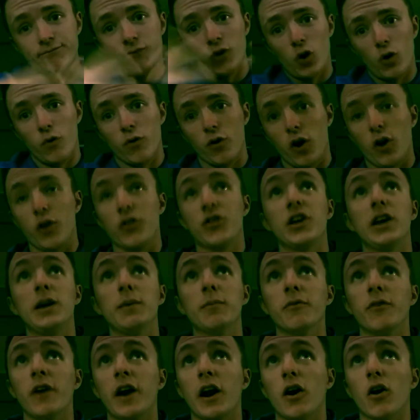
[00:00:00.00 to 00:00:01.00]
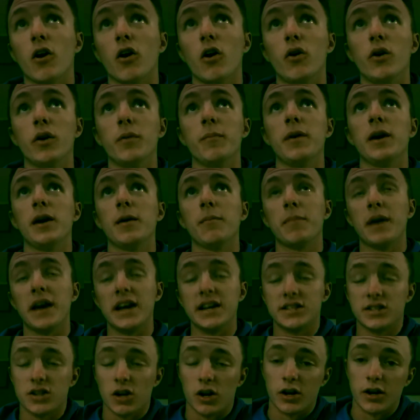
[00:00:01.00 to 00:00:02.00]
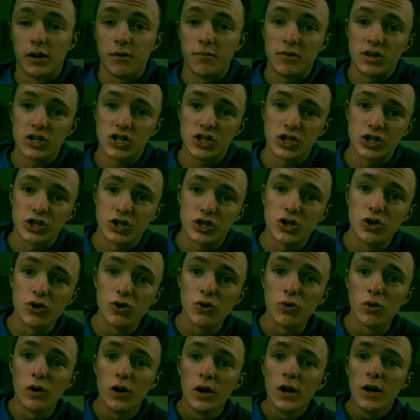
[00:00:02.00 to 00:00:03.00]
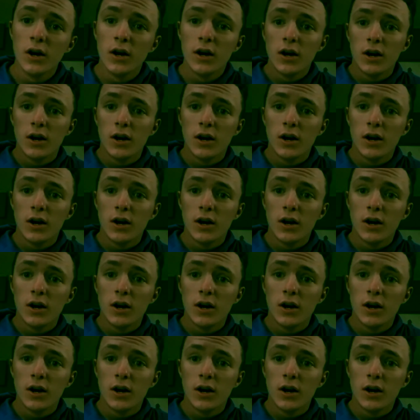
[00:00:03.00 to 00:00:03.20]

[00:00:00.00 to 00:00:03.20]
overall theme of Arrow and it being based on a mission to